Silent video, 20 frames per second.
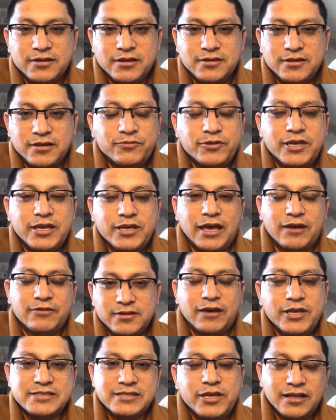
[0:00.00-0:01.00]
And we
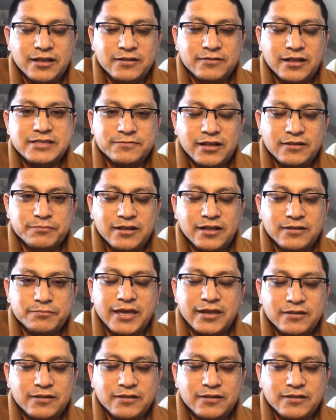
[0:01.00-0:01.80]
ourselves make it